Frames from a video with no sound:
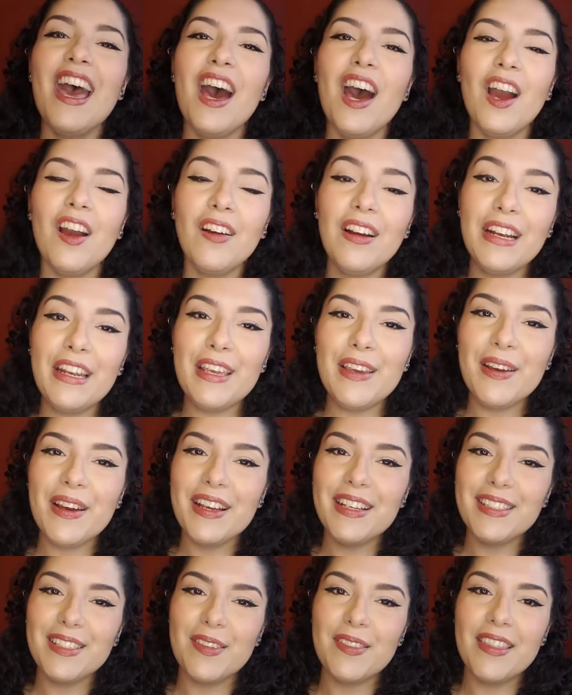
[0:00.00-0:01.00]
Alrighty, you
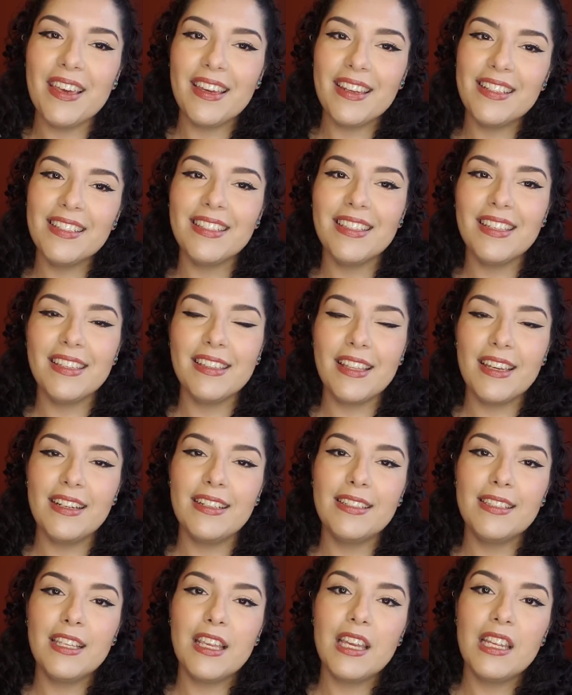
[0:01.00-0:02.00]
guys, so that is it. That
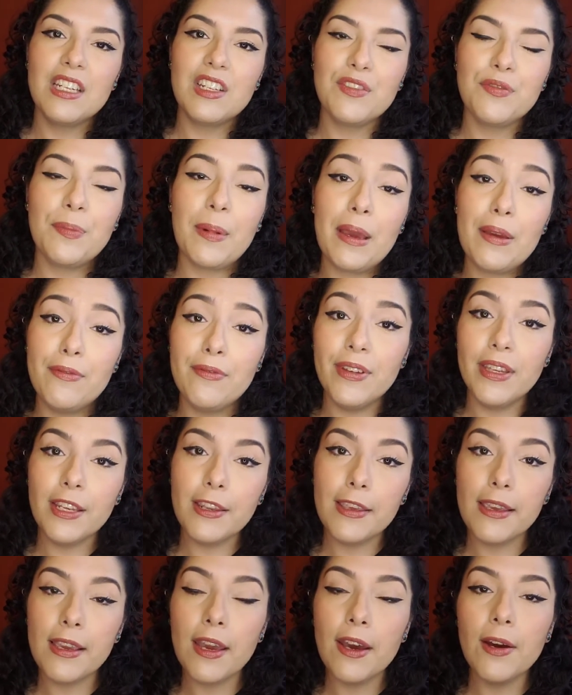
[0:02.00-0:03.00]
is the end of my
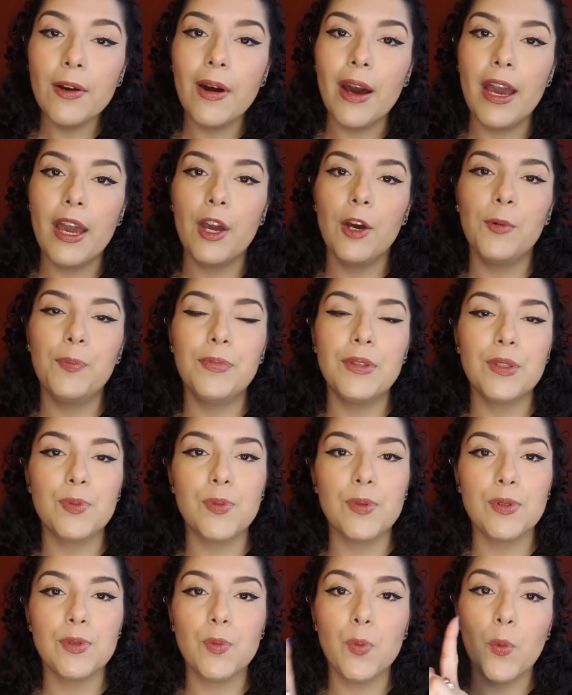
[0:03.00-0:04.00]
video. I hope this
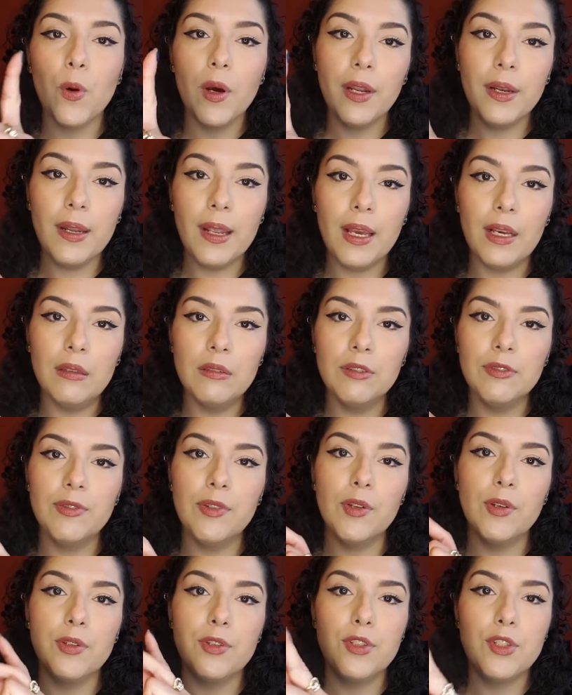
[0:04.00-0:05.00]
was 1,
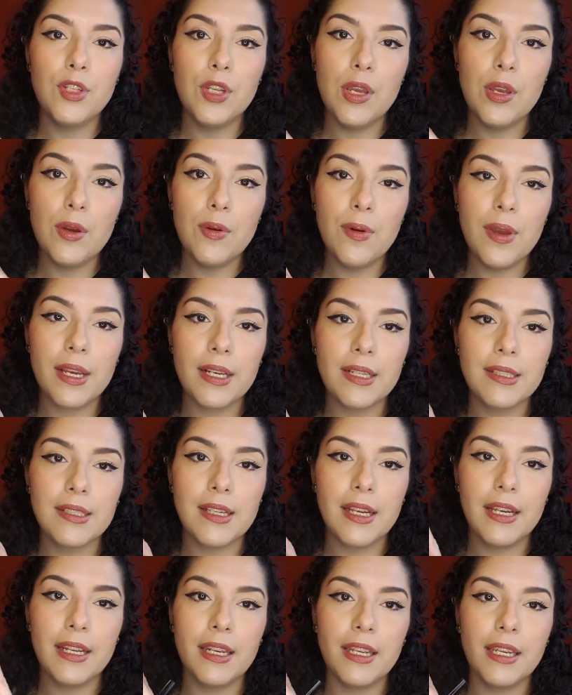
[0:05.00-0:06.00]
helpful, 2,
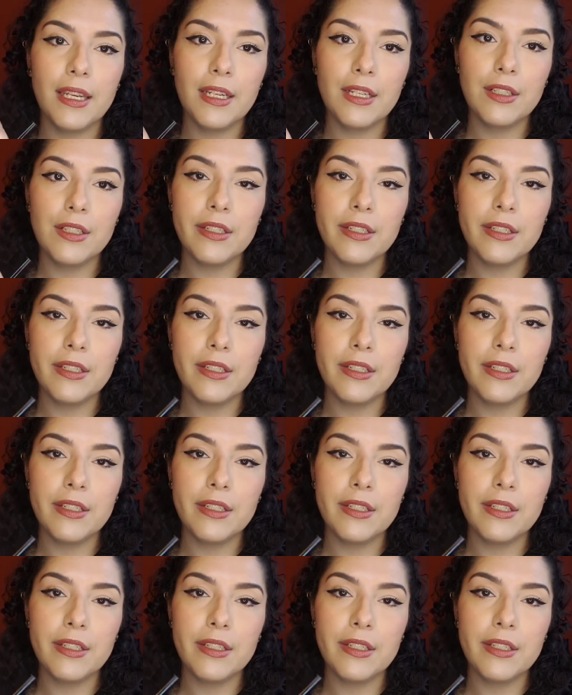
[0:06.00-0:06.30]
exciting